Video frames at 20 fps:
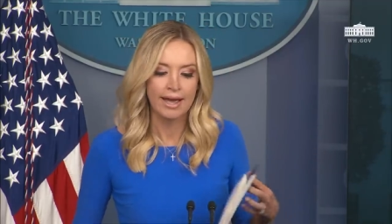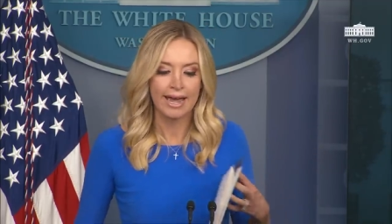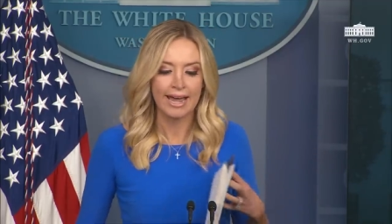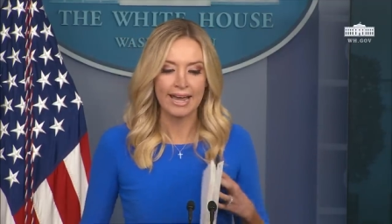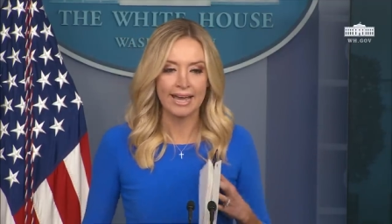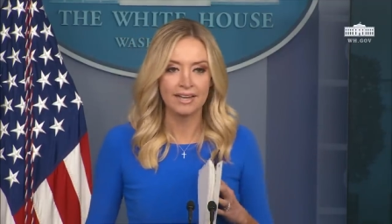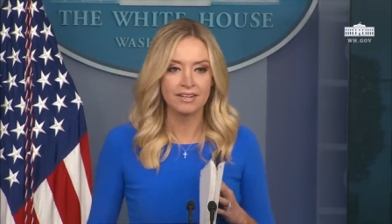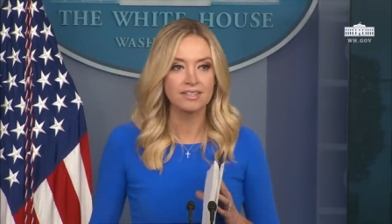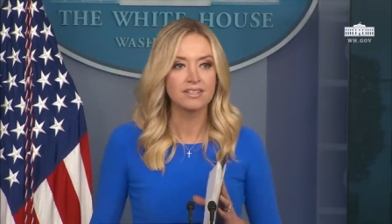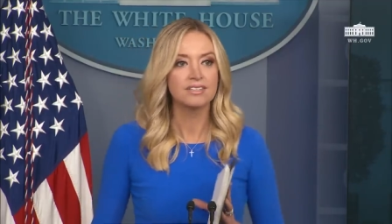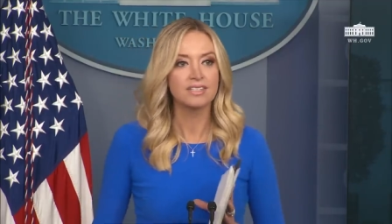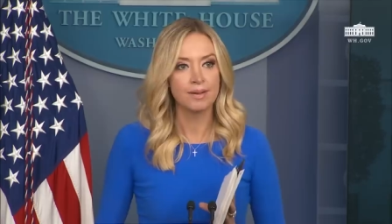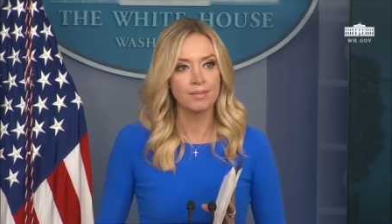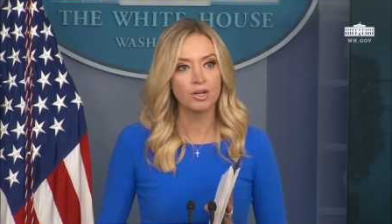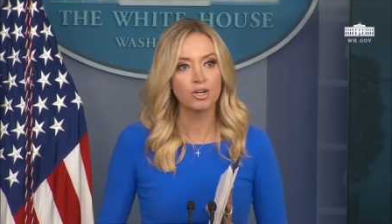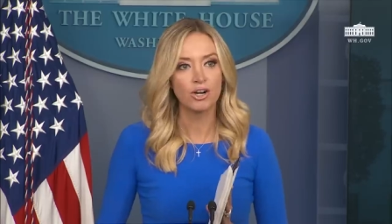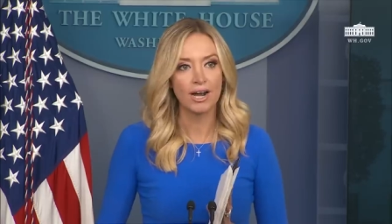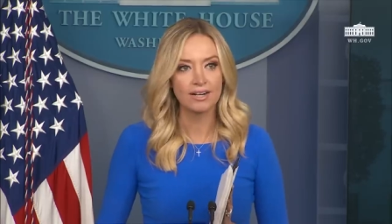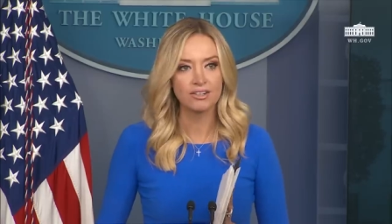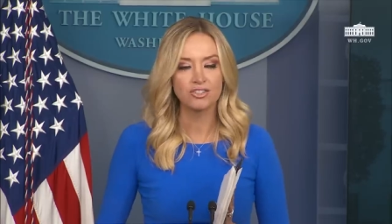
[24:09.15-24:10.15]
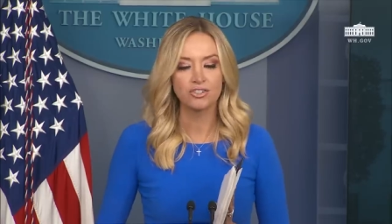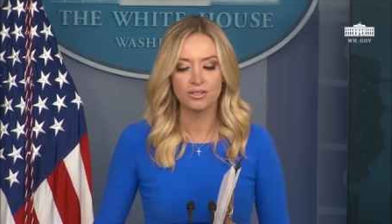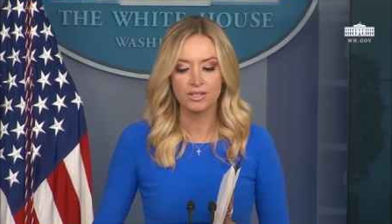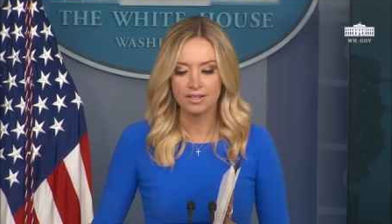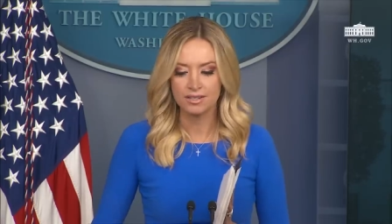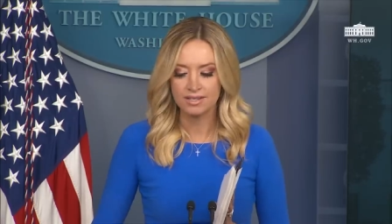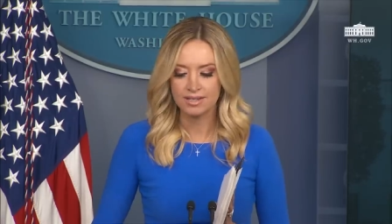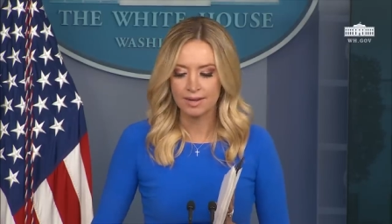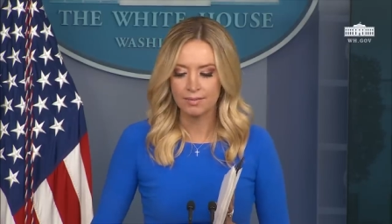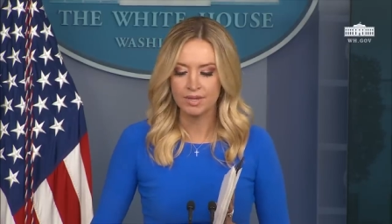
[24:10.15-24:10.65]
And Democrats should
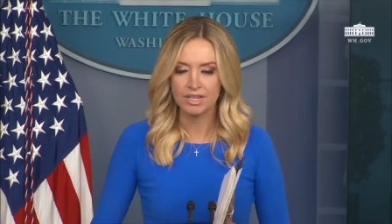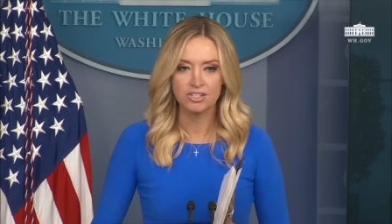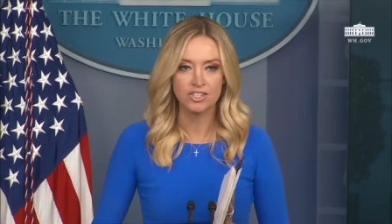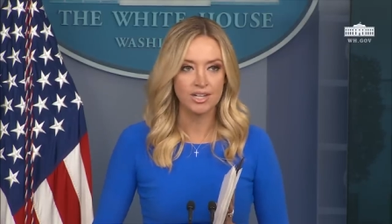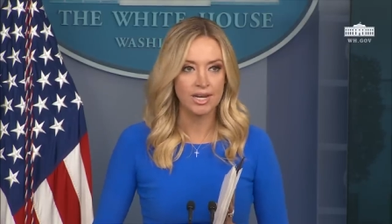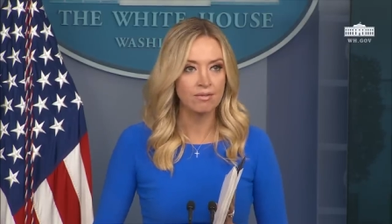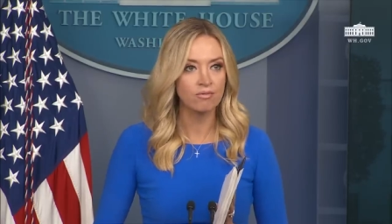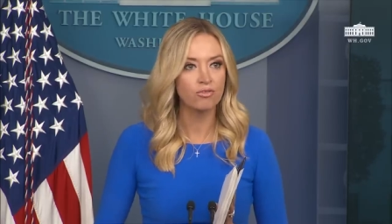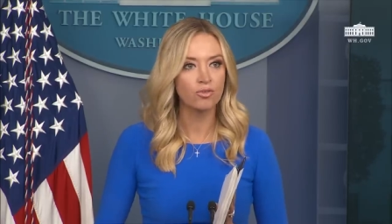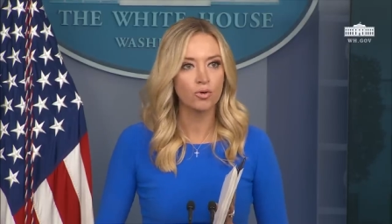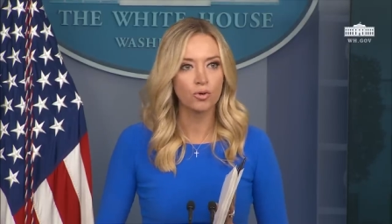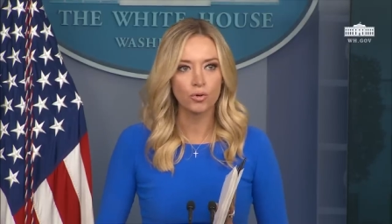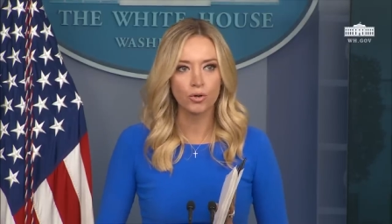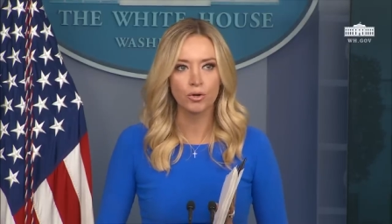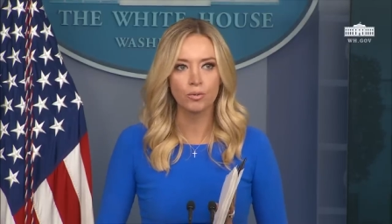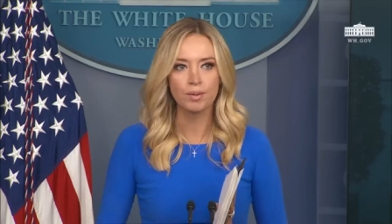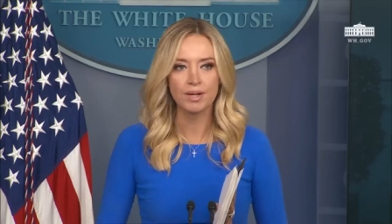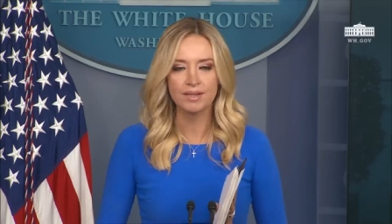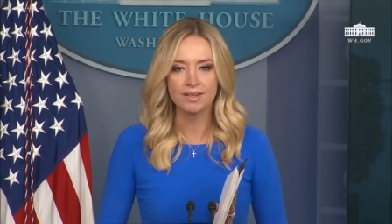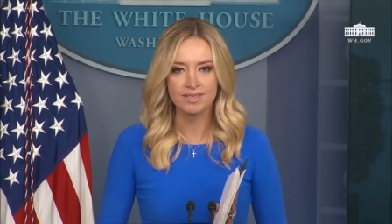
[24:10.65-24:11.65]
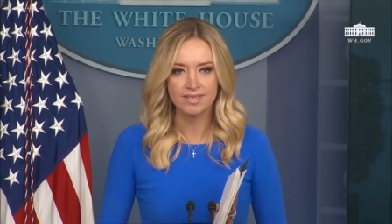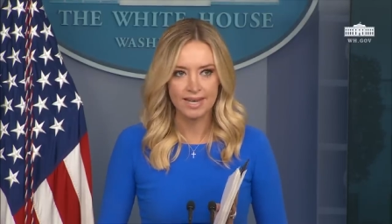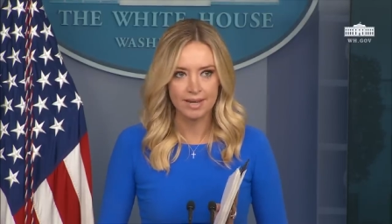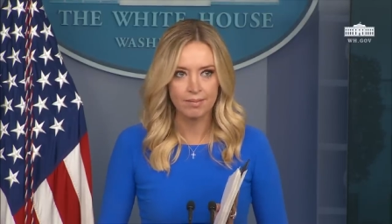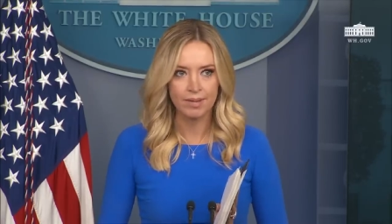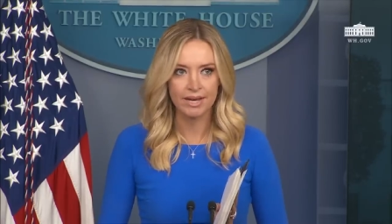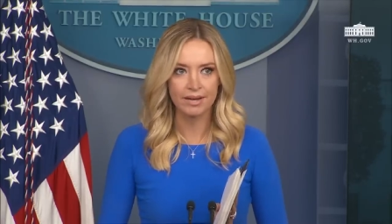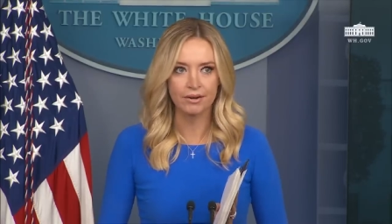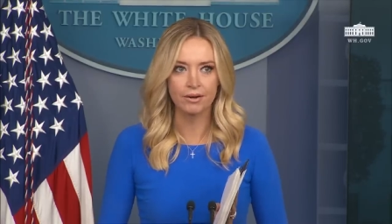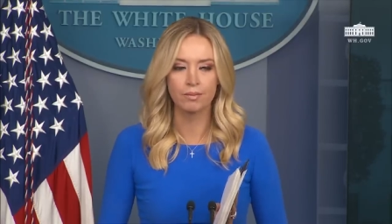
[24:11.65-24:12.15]
condemn the shameful group in the same
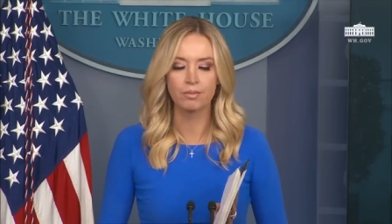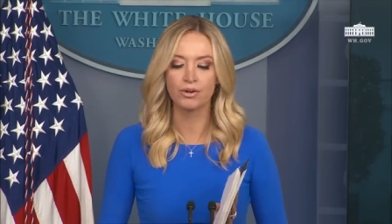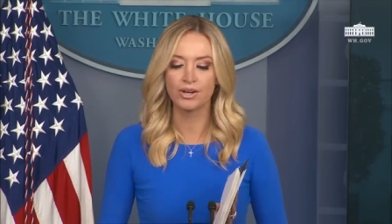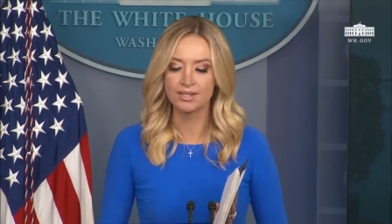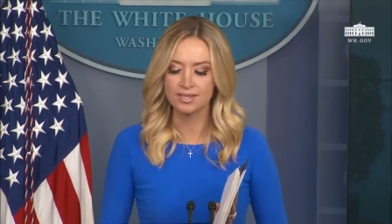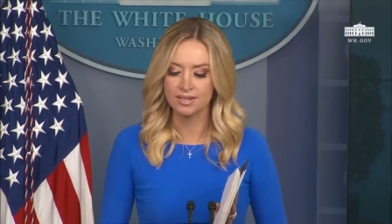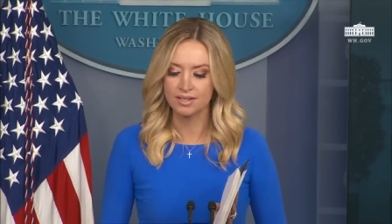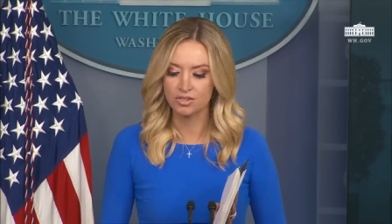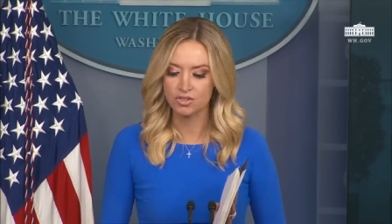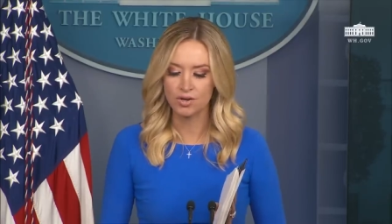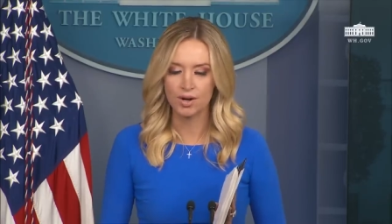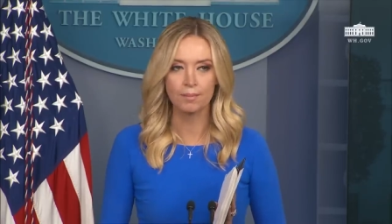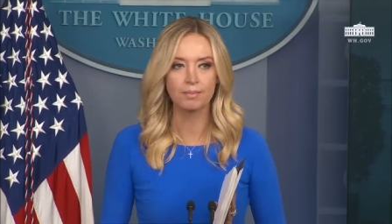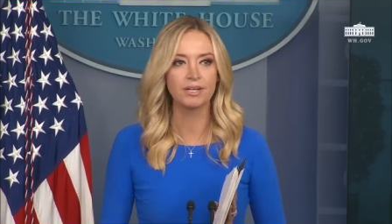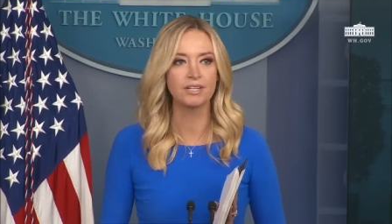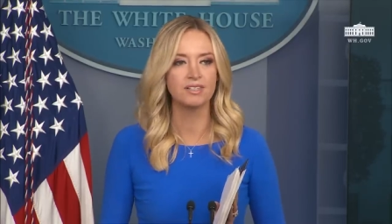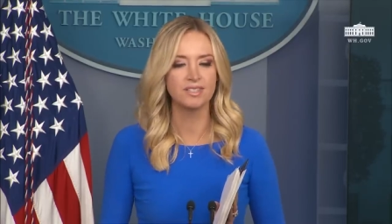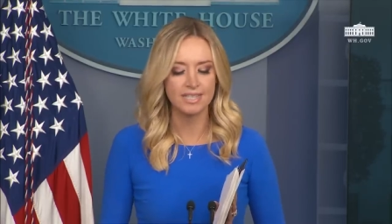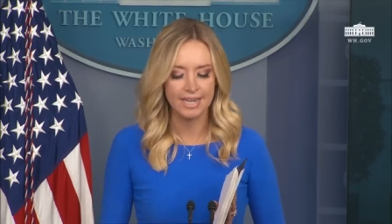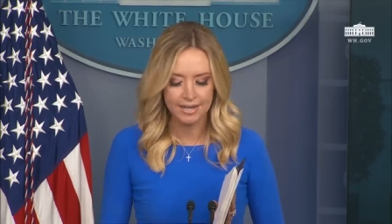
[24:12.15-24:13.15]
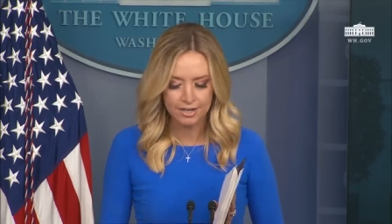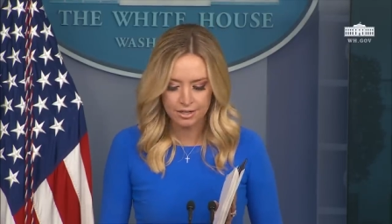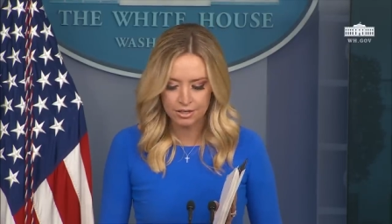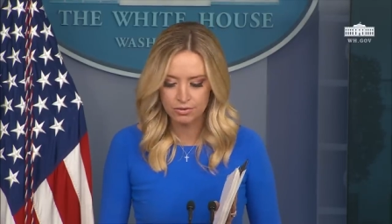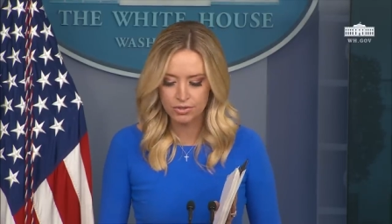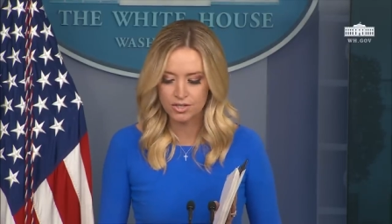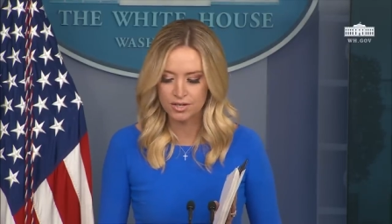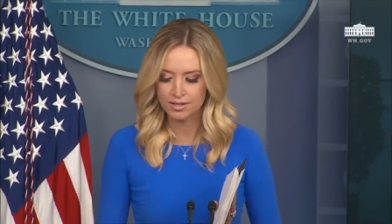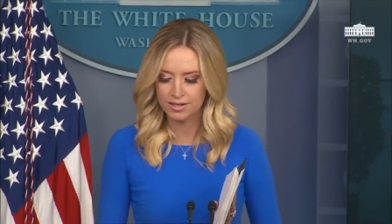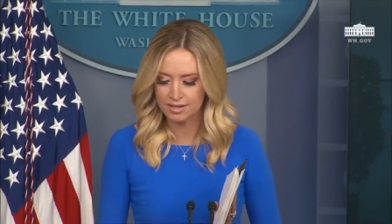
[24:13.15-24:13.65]
manner President Trump
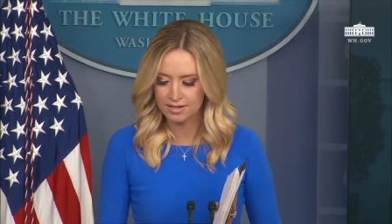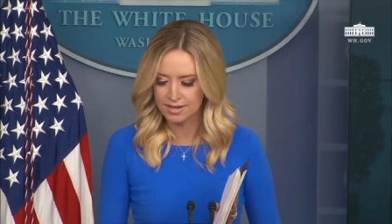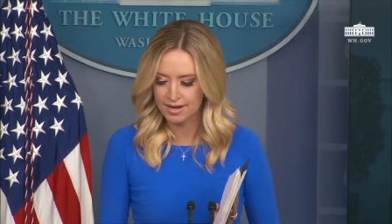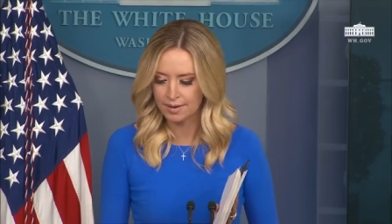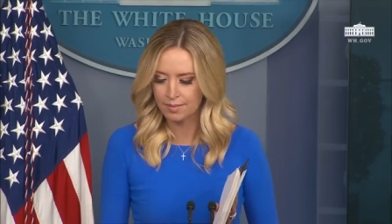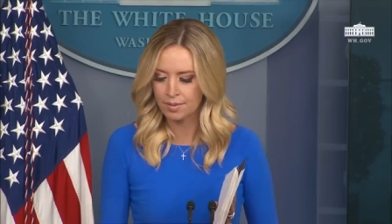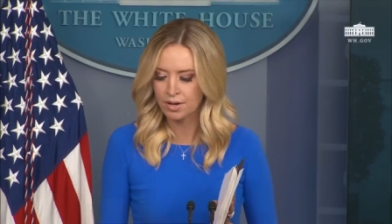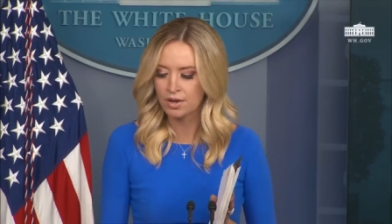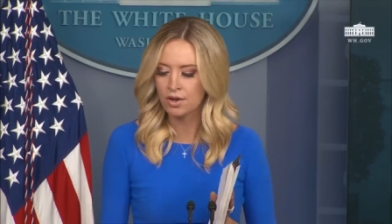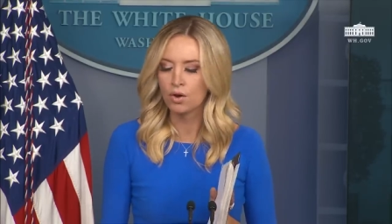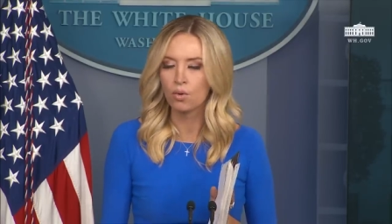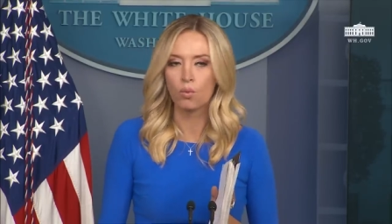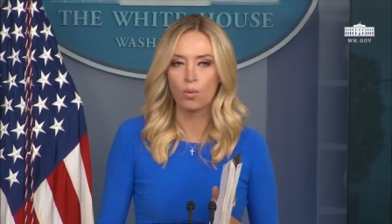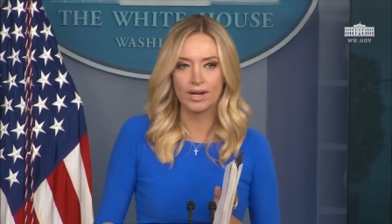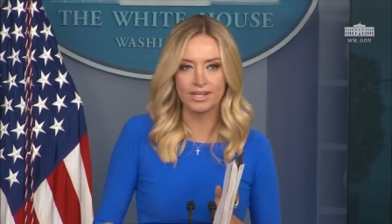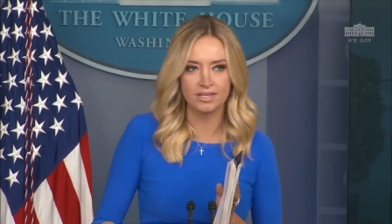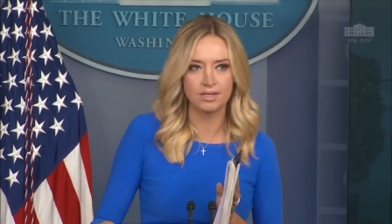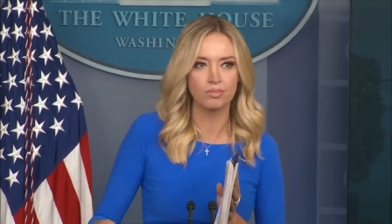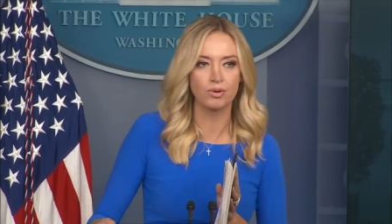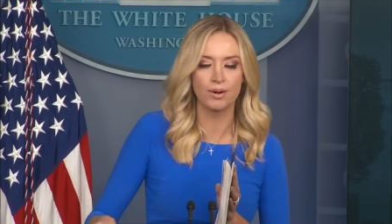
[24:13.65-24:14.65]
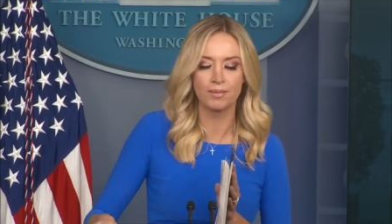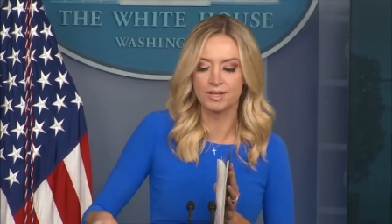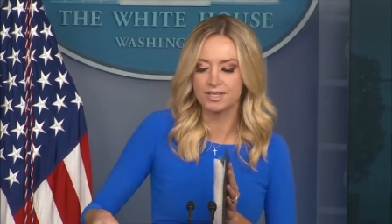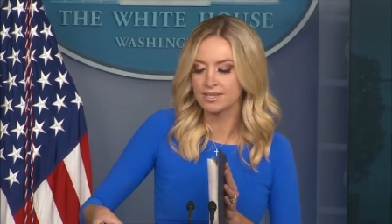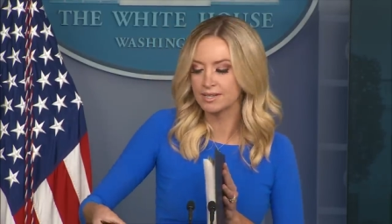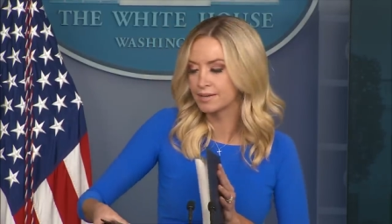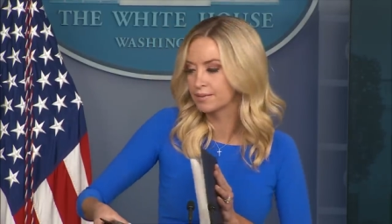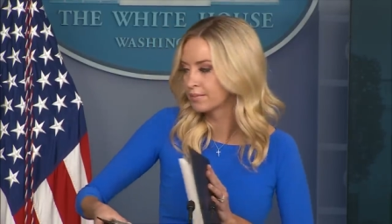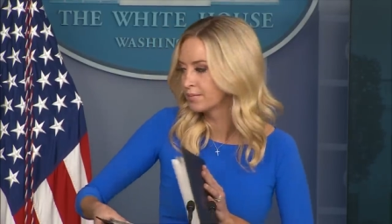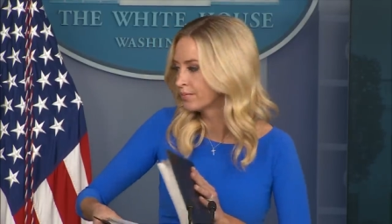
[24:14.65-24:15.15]
continues to condemn white
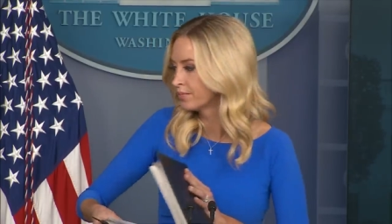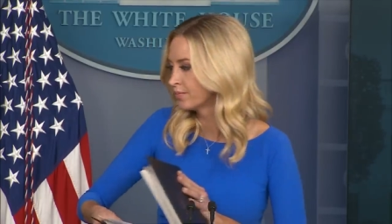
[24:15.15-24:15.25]
supremacy.